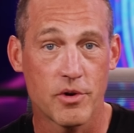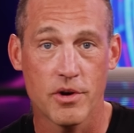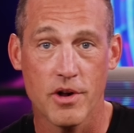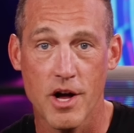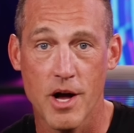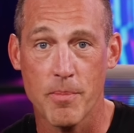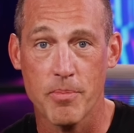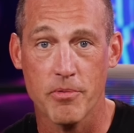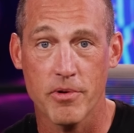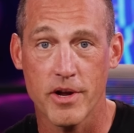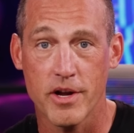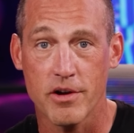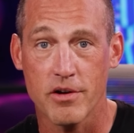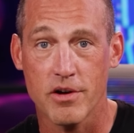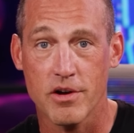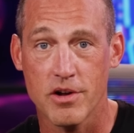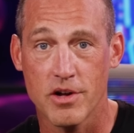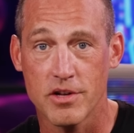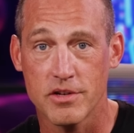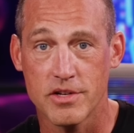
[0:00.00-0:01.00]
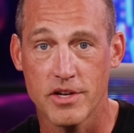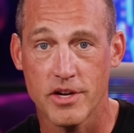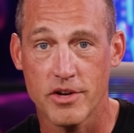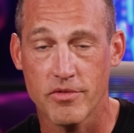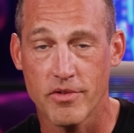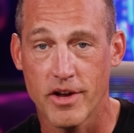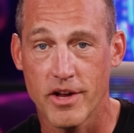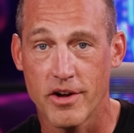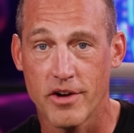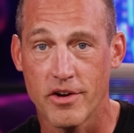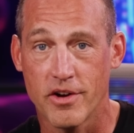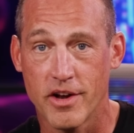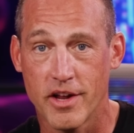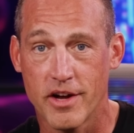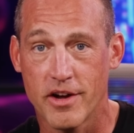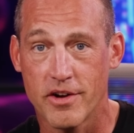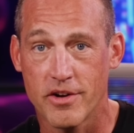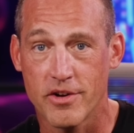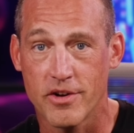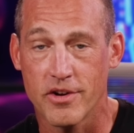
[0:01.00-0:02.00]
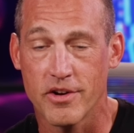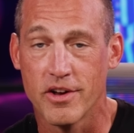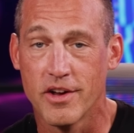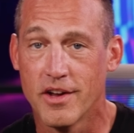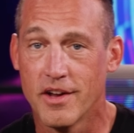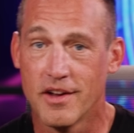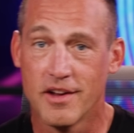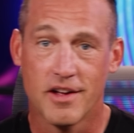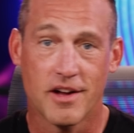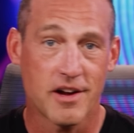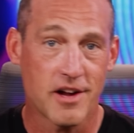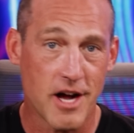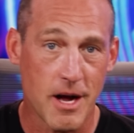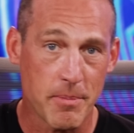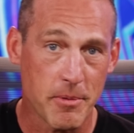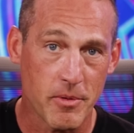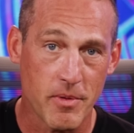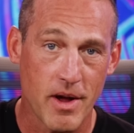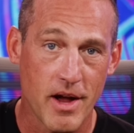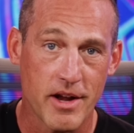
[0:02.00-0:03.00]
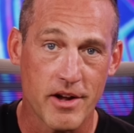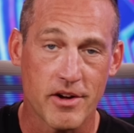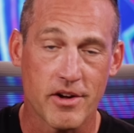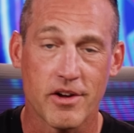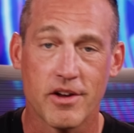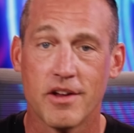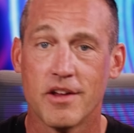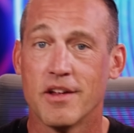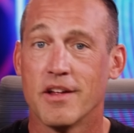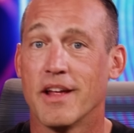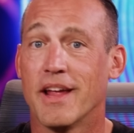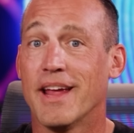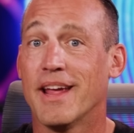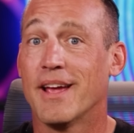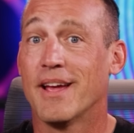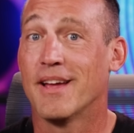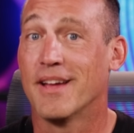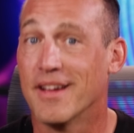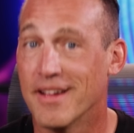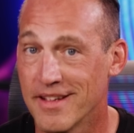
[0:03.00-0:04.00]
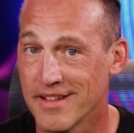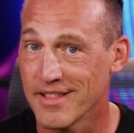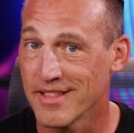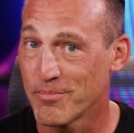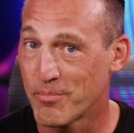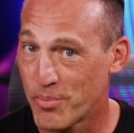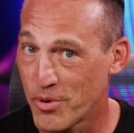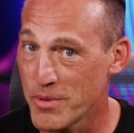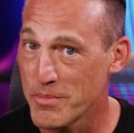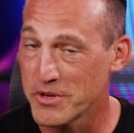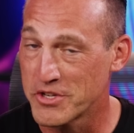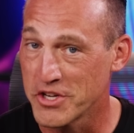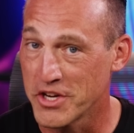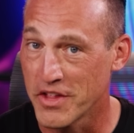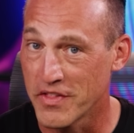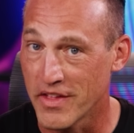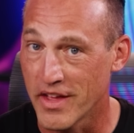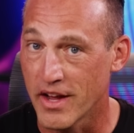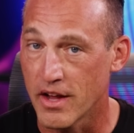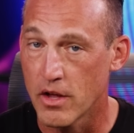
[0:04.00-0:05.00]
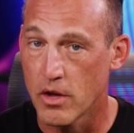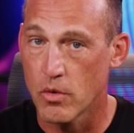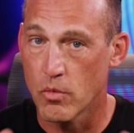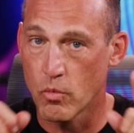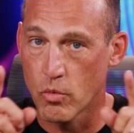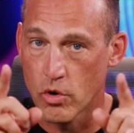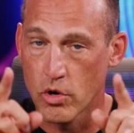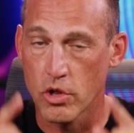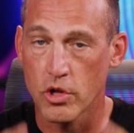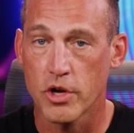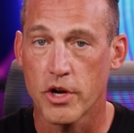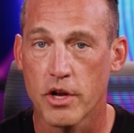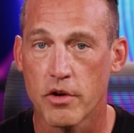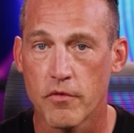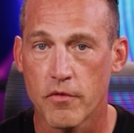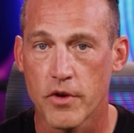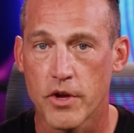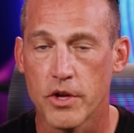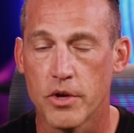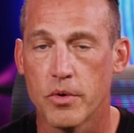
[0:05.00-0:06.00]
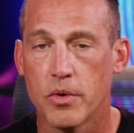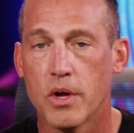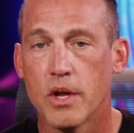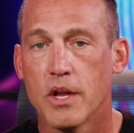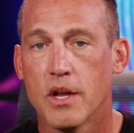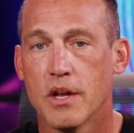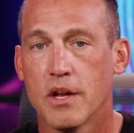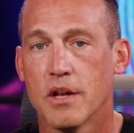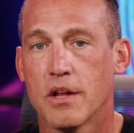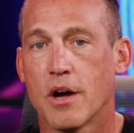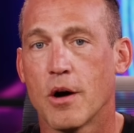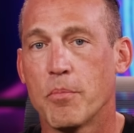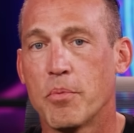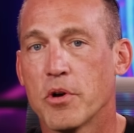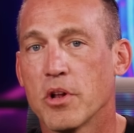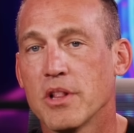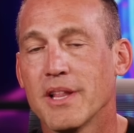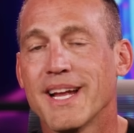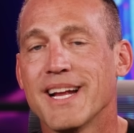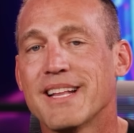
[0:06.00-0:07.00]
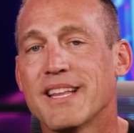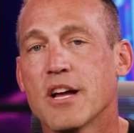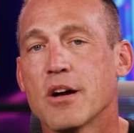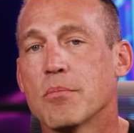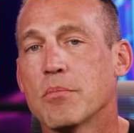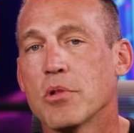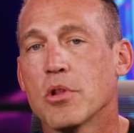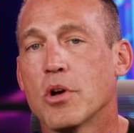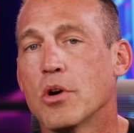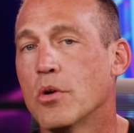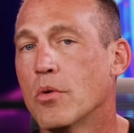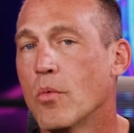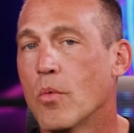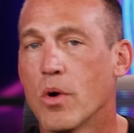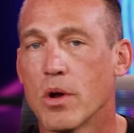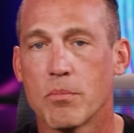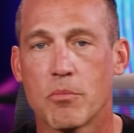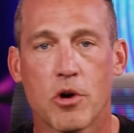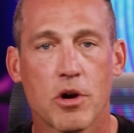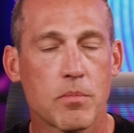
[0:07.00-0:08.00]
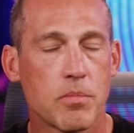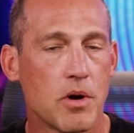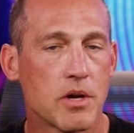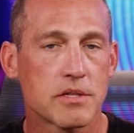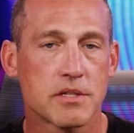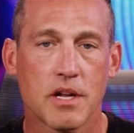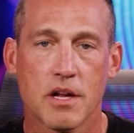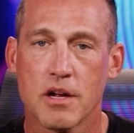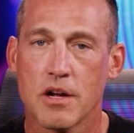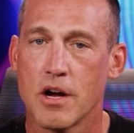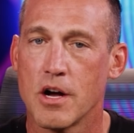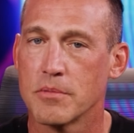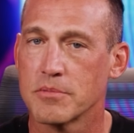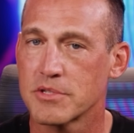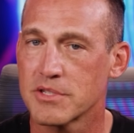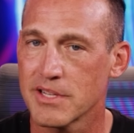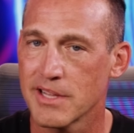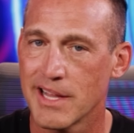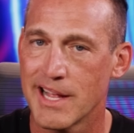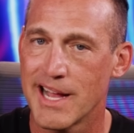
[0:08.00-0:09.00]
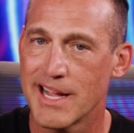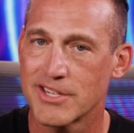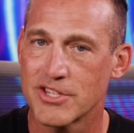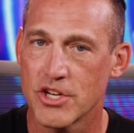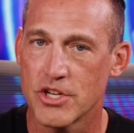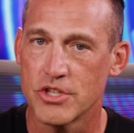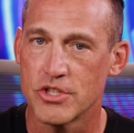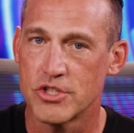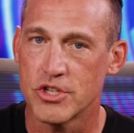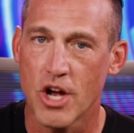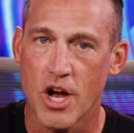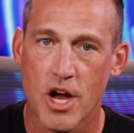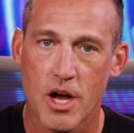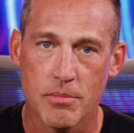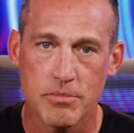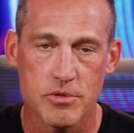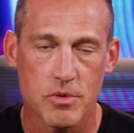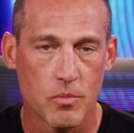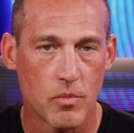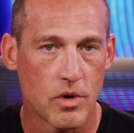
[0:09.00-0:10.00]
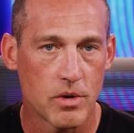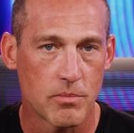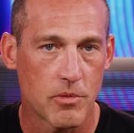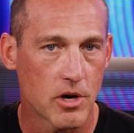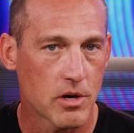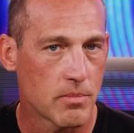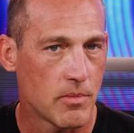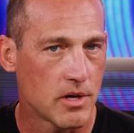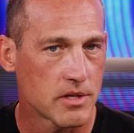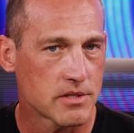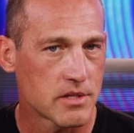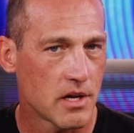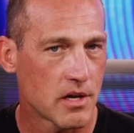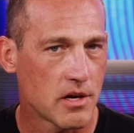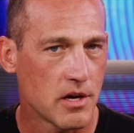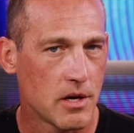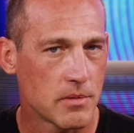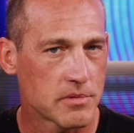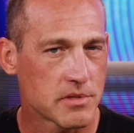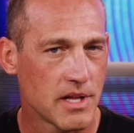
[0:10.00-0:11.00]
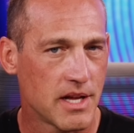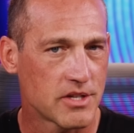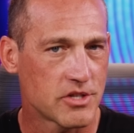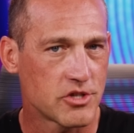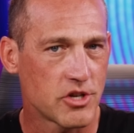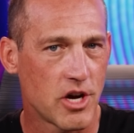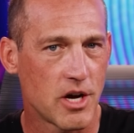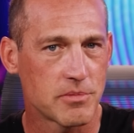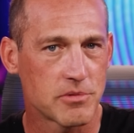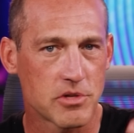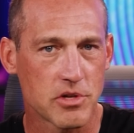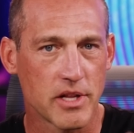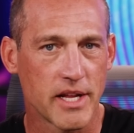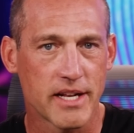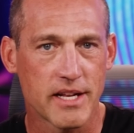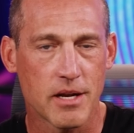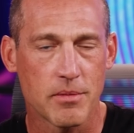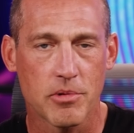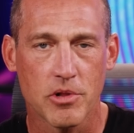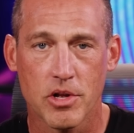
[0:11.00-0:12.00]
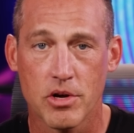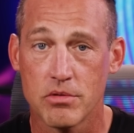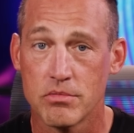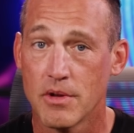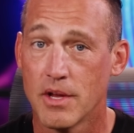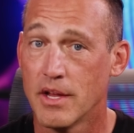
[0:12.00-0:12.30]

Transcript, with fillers: an operator, a content creator, an editor, a copywriter, pretty much anything, we're looking for you. I'll put a link down below, one mark moss dot com slash jobs, one mark moss dot com slash jobs. There's a link down below.